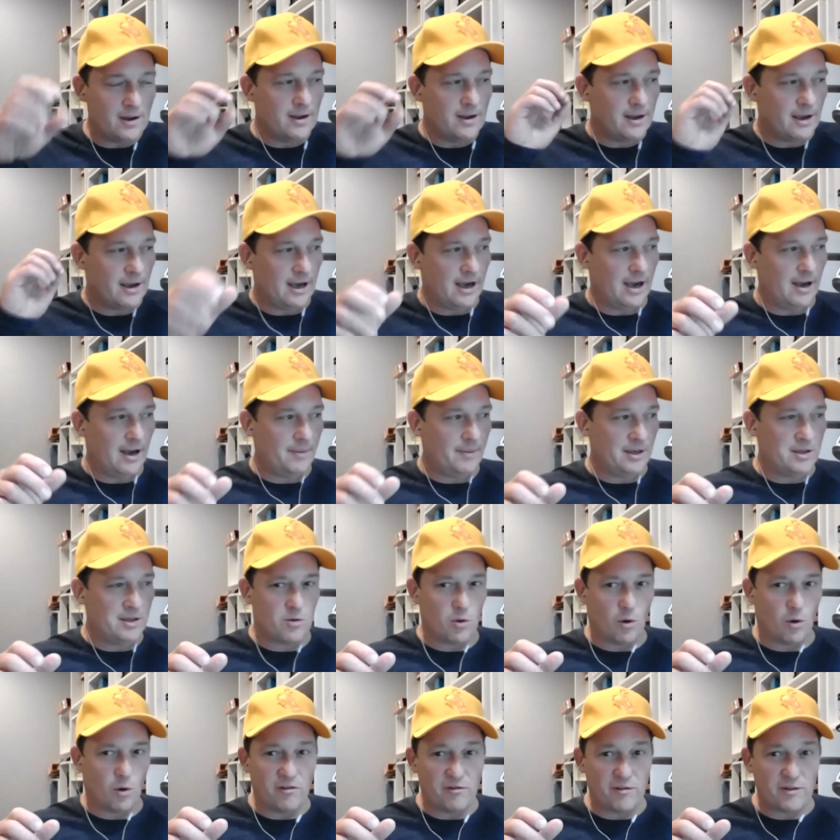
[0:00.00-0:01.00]
um,
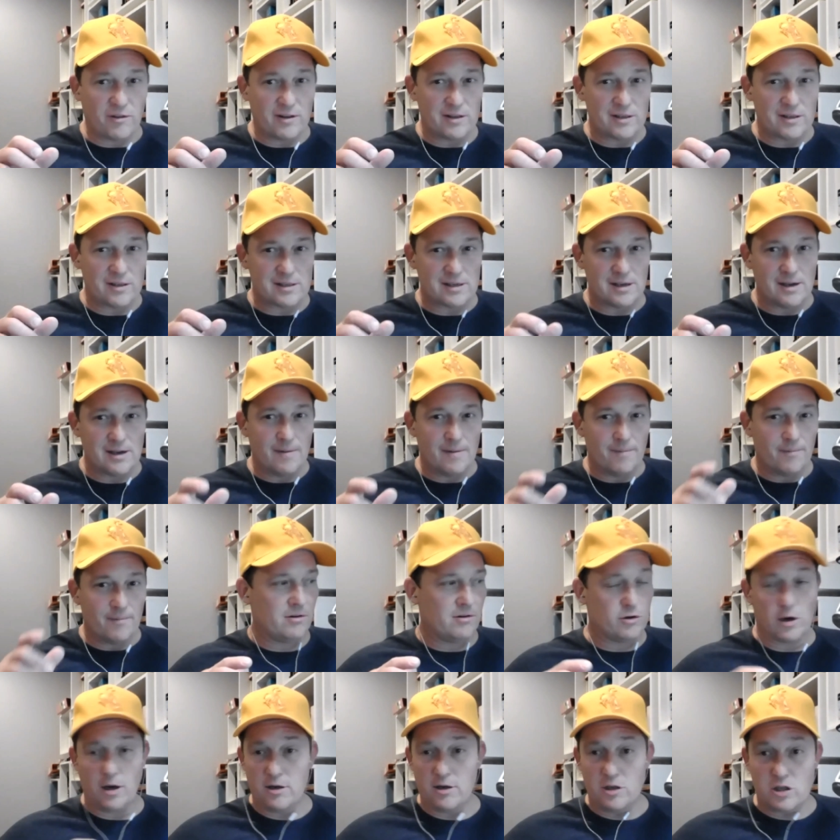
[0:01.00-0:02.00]
endorphins
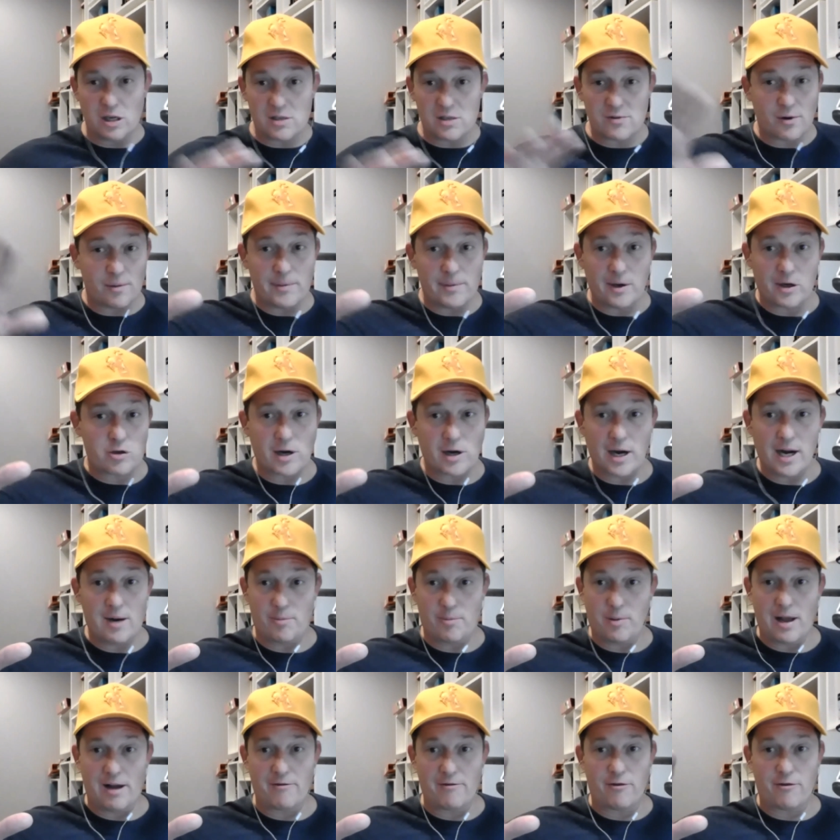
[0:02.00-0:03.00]
just from your trading
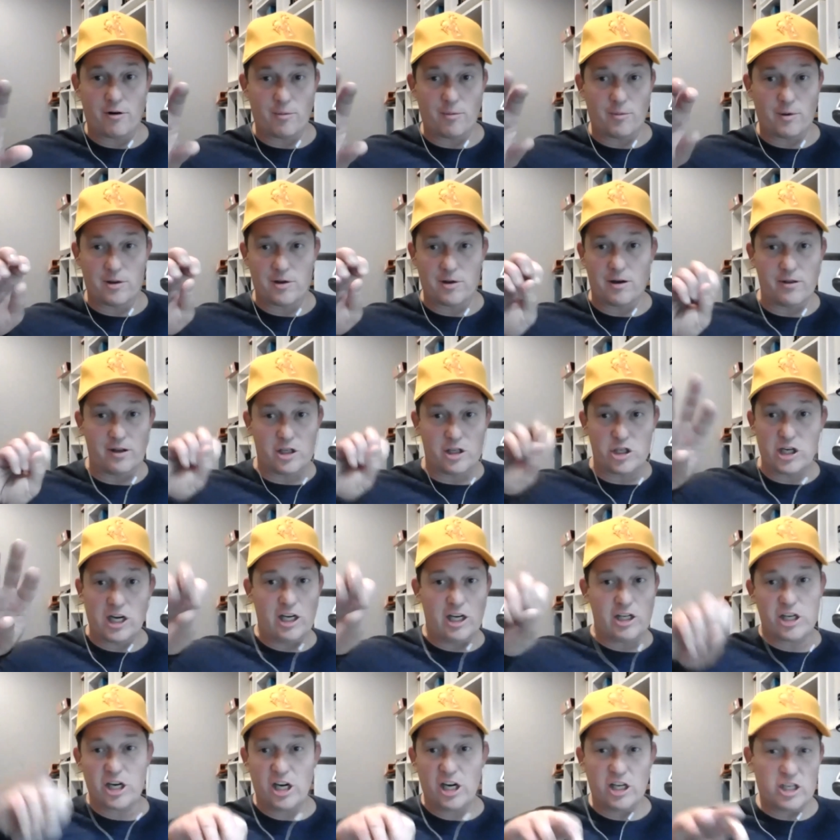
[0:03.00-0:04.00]
platform with all the ching
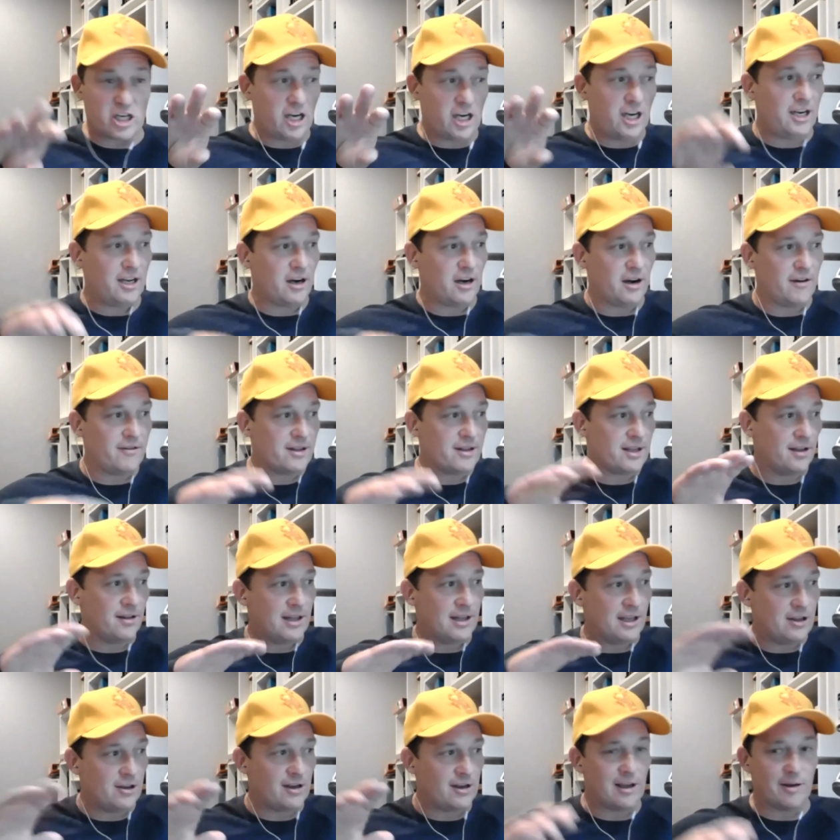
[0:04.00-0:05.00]
ching ching and everything
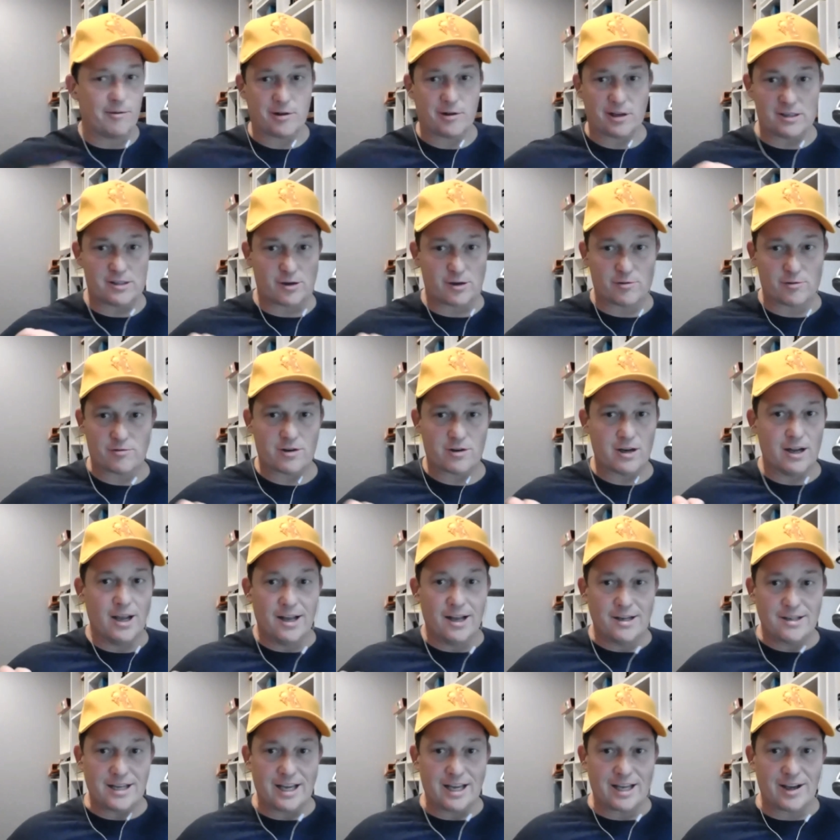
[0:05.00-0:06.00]
that you get yeah. because you're
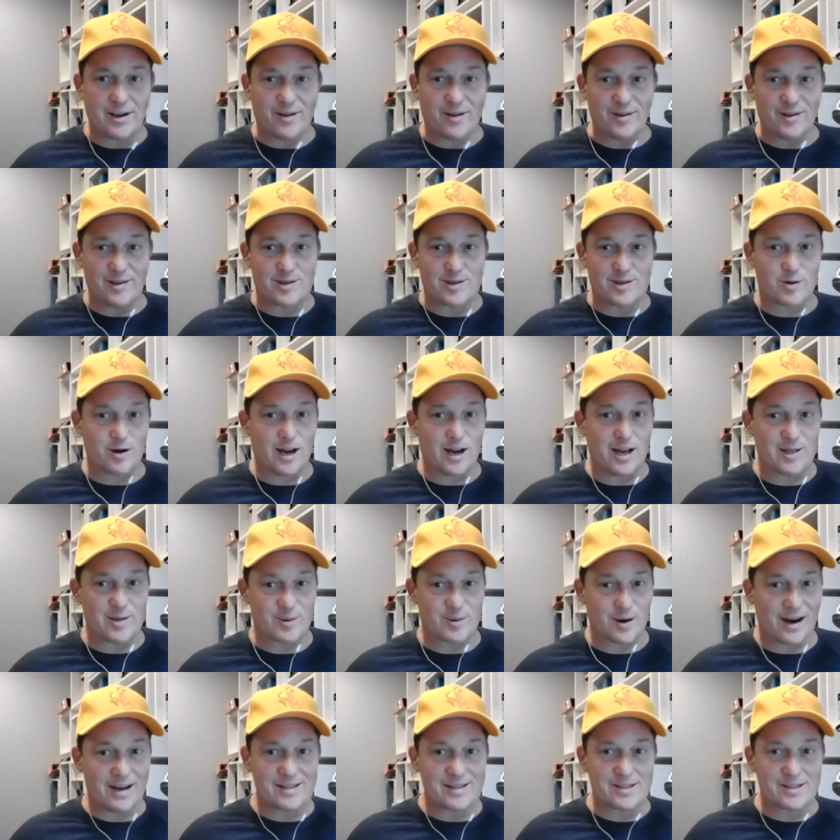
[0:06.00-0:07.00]
taking all these trades,
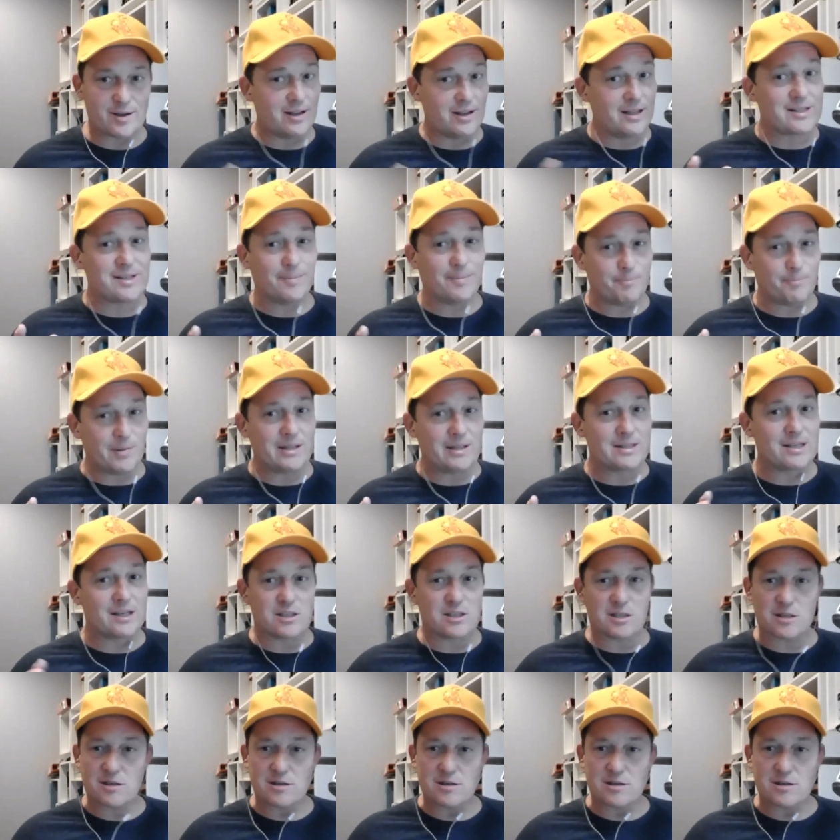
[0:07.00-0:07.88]
right? So it's a it's a